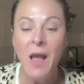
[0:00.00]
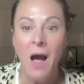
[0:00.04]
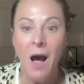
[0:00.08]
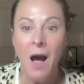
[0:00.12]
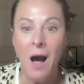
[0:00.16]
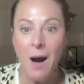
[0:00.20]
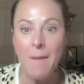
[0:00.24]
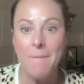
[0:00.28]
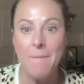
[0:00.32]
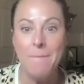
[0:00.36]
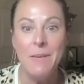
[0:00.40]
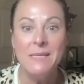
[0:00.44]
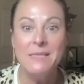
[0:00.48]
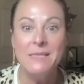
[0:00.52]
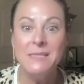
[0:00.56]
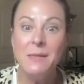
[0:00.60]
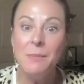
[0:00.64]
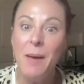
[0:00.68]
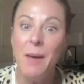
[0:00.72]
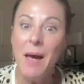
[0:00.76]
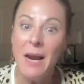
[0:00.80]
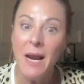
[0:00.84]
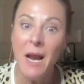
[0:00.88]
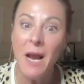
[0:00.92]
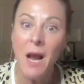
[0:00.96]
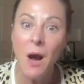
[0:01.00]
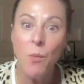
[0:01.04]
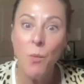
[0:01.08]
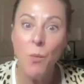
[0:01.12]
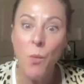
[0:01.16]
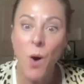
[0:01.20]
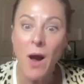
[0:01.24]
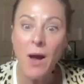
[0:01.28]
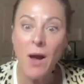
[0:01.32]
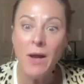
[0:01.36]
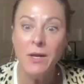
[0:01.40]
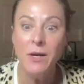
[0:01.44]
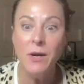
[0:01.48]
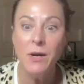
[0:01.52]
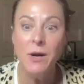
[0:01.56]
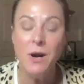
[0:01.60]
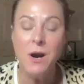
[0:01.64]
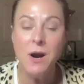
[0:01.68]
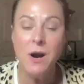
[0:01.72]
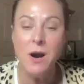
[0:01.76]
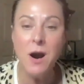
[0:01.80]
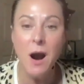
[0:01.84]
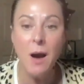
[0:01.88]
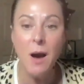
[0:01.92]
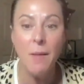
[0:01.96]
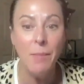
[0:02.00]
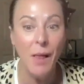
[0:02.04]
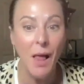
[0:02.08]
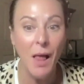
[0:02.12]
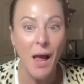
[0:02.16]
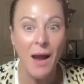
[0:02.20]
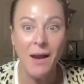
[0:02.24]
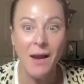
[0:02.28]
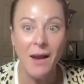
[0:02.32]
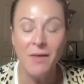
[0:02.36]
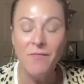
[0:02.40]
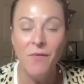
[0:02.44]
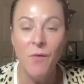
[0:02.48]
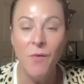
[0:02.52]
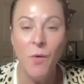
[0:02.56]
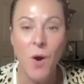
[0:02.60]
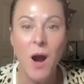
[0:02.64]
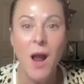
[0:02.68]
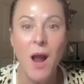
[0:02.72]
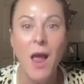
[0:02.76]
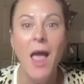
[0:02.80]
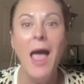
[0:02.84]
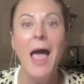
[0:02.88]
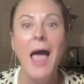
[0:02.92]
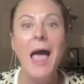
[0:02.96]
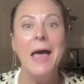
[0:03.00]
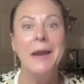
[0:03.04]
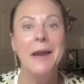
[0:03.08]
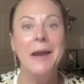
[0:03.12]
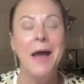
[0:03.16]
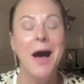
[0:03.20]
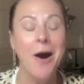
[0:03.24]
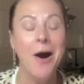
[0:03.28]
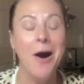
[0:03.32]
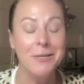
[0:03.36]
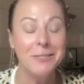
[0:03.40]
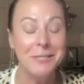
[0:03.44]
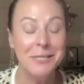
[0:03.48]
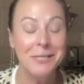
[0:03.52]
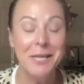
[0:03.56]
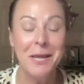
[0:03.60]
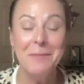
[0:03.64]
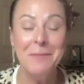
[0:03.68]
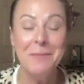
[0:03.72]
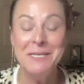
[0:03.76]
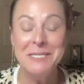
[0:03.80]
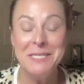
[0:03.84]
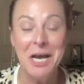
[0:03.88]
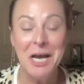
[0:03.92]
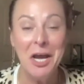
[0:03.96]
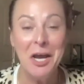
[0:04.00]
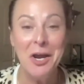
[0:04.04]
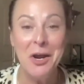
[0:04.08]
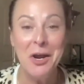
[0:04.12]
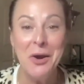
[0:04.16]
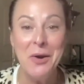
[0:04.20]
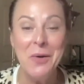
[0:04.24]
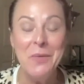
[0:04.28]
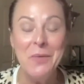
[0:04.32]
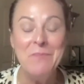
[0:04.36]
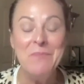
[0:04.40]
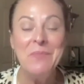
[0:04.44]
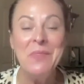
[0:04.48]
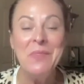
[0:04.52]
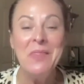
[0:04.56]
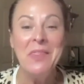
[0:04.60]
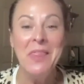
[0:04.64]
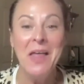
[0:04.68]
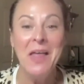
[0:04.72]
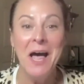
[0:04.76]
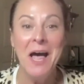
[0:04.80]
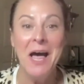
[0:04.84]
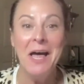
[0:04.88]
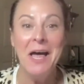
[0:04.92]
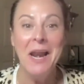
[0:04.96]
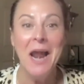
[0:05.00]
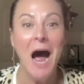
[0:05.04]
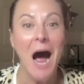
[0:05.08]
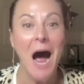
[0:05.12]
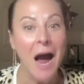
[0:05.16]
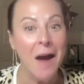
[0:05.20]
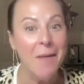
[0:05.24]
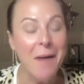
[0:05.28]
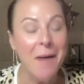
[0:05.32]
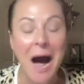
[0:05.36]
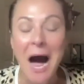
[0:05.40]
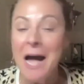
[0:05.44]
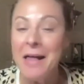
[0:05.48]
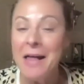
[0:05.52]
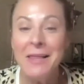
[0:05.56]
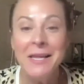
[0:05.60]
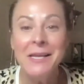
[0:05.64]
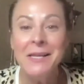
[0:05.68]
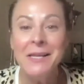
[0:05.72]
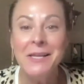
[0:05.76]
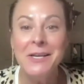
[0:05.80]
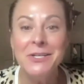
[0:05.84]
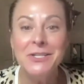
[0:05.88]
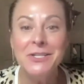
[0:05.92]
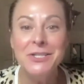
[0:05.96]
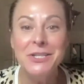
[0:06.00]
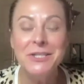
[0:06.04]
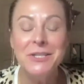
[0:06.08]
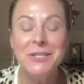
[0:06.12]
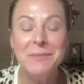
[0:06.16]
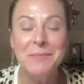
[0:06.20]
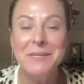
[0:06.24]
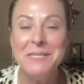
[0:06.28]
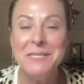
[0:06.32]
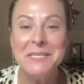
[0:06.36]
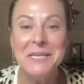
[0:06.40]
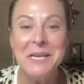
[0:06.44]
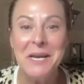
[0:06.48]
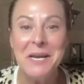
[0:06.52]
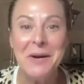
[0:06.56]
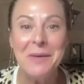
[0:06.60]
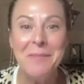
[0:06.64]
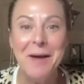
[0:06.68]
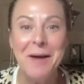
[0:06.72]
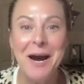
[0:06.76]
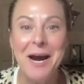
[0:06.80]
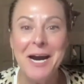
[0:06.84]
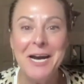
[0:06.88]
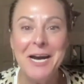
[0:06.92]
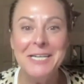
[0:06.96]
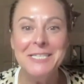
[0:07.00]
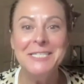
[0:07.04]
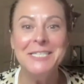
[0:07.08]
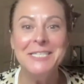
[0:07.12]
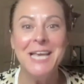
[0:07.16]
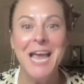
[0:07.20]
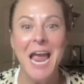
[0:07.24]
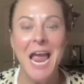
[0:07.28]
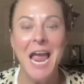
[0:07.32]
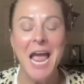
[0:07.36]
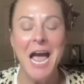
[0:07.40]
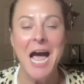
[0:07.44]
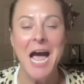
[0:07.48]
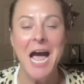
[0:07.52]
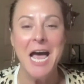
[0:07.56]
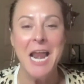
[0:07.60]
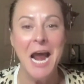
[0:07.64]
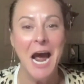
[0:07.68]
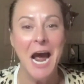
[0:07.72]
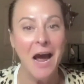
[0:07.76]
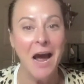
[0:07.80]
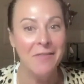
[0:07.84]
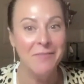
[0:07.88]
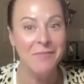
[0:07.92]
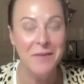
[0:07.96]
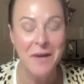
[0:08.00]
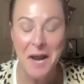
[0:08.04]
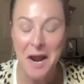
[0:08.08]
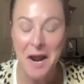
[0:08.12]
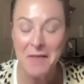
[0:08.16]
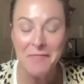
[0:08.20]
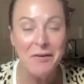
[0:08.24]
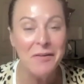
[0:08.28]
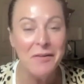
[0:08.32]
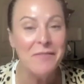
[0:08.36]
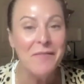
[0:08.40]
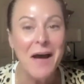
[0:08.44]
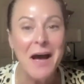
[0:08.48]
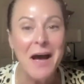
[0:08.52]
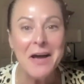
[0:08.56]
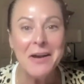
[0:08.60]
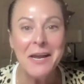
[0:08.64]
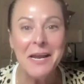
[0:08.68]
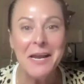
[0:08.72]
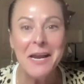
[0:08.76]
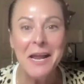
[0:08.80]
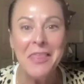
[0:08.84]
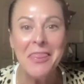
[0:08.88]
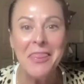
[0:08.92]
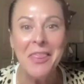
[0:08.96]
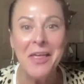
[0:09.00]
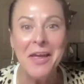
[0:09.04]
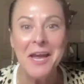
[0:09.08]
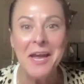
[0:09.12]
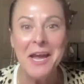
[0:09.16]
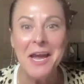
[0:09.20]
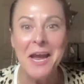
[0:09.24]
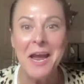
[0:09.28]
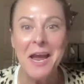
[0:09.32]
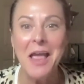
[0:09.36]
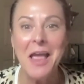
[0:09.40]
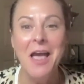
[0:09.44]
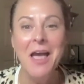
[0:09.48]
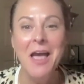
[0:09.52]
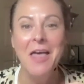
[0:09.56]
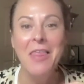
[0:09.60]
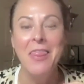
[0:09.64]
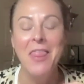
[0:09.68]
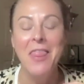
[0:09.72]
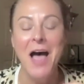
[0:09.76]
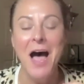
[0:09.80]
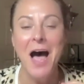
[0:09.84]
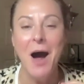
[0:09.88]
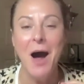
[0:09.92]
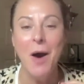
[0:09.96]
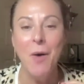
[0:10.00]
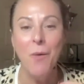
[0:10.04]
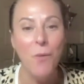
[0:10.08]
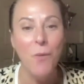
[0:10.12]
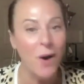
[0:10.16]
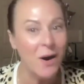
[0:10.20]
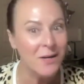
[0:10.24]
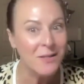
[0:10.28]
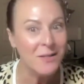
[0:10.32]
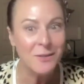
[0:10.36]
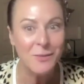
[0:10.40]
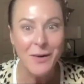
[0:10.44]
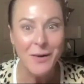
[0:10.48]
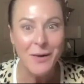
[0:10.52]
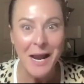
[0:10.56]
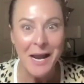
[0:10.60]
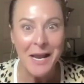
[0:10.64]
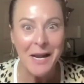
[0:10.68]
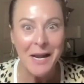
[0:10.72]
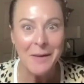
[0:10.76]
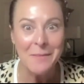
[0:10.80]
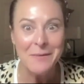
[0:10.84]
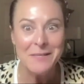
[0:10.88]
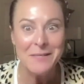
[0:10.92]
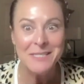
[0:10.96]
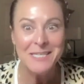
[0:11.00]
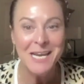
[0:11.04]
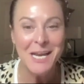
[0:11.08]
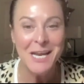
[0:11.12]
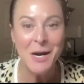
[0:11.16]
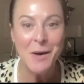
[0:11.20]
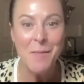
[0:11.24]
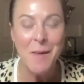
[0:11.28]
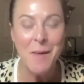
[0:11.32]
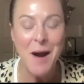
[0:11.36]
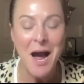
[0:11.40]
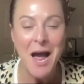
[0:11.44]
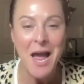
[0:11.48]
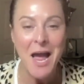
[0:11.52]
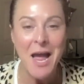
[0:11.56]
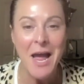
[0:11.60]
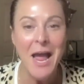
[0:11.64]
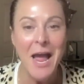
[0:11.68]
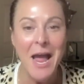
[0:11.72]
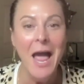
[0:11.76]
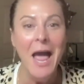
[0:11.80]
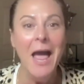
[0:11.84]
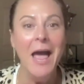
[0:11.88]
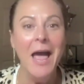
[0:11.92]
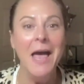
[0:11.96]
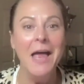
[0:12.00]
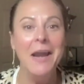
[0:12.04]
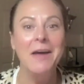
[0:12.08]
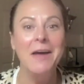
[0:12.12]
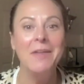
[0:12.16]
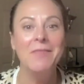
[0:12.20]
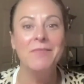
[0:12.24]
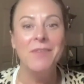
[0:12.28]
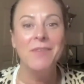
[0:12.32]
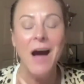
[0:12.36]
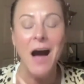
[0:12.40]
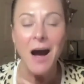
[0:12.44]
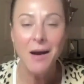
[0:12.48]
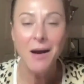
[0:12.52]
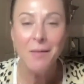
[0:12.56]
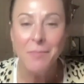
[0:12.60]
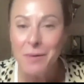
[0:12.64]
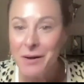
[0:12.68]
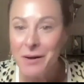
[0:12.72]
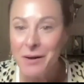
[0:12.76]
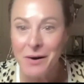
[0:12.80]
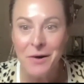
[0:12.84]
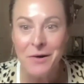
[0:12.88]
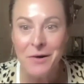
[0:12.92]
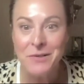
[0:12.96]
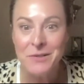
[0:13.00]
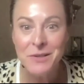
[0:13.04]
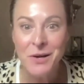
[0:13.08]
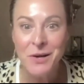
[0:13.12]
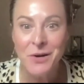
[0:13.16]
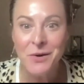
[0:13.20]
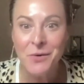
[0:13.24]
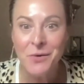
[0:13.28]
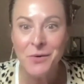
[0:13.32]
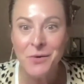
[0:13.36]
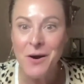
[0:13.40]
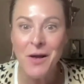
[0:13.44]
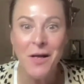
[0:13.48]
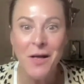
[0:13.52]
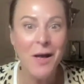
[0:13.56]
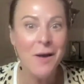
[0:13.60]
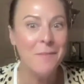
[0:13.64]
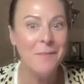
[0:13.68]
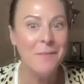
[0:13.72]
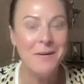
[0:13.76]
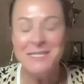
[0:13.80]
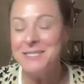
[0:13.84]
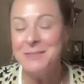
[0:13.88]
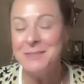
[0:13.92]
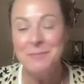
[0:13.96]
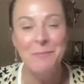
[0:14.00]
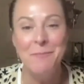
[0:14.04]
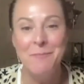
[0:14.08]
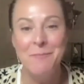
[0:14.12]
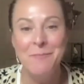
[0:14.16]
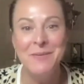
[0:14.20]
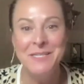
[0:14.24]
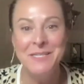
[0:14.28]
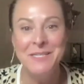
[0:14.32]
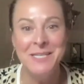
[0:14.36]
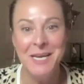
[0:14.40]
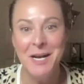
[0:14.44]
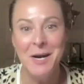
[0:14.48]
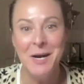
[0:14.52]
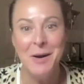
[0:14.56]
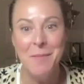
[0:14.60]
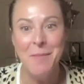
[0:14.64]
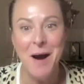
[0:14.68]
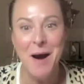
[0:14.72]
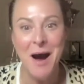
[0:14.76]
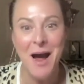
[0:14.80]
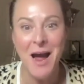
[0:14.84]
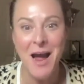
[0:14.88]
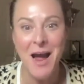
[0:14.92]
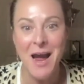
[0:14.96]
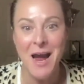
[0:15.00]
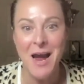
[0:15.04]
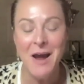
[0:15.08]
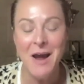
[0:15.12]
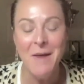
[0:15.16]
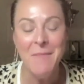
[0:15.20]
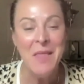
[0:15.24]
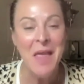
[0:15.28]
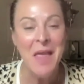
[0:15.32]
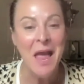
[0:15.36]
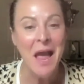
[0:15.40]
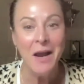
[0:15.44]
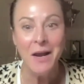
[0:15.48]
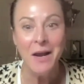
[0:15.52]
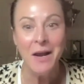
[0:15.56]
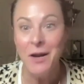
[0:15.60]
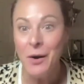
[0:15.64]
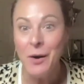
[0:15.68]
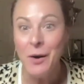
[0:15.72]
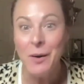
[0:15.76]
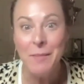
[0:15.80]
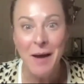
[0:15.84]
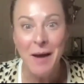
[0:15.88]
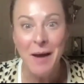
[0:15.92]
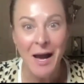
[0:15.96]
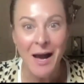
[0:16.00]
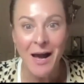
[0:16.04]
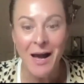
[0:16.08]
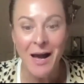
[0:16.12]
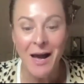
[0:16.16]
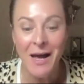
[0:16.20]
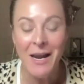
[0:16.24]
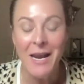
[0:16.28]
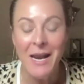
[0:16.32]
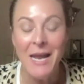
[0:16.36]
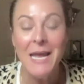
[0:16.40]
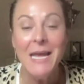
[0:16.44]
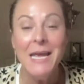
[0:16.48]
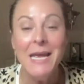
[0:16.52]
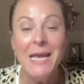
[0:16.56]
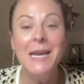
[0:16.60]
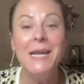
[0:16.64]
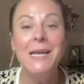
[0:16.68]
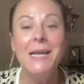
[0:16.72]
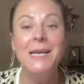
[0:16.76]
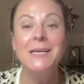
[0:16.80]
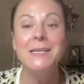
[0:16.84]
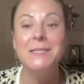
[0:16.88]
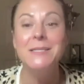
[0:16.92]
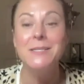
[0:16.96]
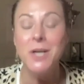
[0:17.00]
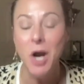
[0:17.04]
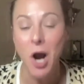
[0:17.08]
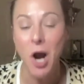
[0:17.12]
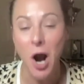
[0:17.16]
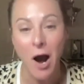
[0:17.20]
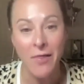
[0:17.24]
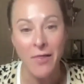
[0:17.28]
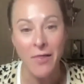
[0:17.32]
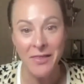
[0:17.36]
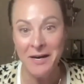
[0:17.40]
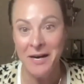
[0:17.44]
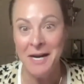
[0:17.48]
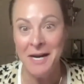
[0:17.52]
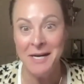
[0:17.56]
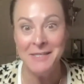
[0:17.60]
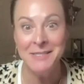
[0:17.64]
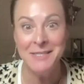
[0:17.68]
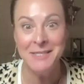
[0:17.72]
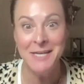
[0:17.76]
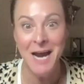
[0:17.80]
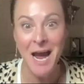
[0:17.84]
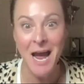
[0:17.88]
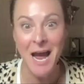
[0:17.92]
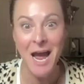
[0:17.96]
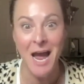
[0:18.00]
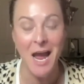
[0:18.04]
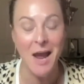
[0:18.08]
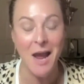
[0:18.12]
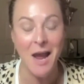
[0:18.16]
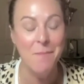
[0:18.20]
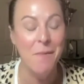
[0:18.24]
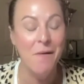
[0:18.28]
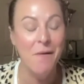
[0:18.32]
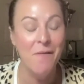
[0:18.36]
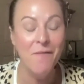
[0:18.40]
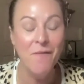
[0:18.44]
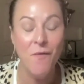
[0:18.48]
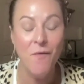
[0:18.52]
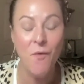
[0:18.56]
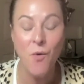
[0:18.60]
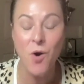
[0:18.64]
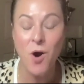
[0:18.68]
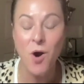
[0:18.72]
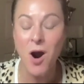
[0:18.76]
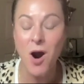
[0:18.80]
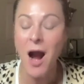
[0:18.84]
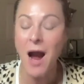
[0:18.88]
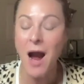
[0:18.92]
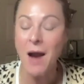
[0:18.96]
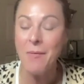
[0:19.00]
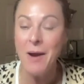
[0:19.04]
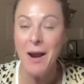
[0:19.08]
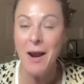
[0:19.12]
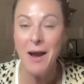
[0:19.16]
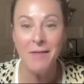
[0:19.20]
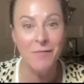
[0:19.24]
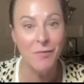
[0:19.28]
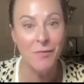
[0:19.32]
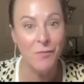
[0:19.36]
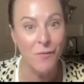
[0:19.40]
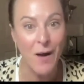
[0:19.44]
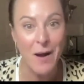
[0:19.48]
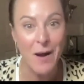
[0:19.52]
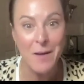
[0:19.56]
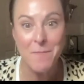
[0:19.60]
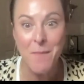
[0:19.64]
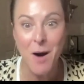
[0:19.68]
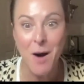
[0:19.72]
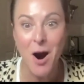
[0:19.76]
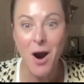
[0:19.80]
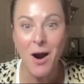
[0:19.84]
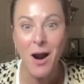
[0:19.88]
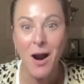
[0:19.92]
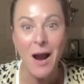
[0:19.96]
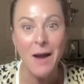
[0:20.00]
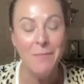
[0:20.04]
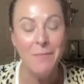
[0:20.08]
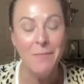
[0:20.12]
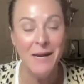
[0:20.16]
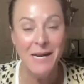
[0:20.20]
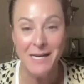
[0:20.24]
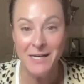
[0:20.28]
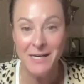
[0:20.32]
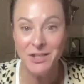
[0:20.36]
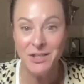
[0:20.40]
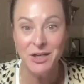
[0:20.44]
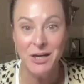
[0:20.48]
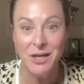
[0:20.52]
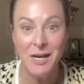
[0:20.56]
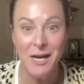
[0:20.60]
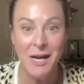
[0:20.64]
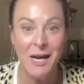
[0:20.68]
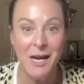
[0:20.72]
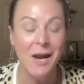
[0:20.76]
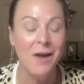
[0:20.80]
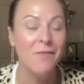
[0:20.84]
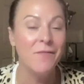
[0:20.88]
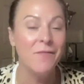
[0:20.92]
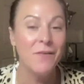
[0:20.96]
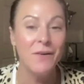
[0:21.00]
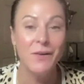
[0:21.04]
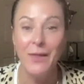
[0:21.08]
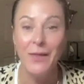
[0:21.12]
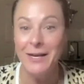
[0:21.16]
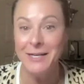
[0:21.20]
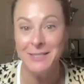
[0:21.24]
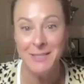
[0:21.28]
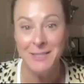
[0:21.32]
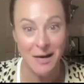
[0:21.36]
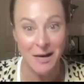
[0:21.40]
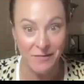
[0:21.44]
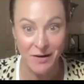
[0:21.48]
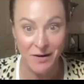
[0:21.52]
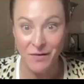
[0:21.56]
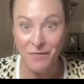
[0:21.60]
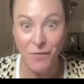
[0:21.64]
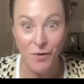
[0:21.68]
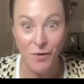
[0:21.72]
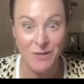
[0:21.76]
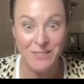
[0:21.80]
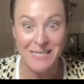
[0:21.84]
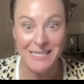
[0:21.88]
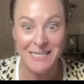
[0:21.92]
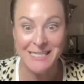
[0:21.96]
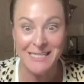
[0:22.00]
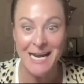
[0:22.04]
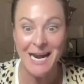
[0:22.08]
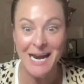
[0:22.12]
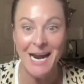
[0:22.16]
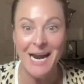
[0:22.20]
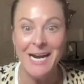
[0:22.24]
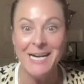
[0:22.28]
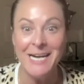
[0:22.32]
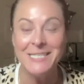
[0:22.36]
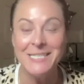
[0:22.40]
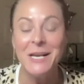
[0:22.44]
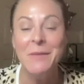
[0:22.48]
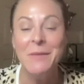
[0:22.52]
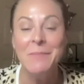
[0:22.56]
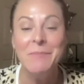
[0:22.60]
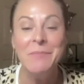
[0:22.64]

But depending on what you're applying it for. And also, let me tell you that I am highly allergic to mosquito bites, and I have never found anything that works when I get a mosquito bite. And if I put ozone oil on my mosquito bite and go to bed, it is gone the next day. Before, I would have a red mark. I'd be itching for like 7 to 14 days.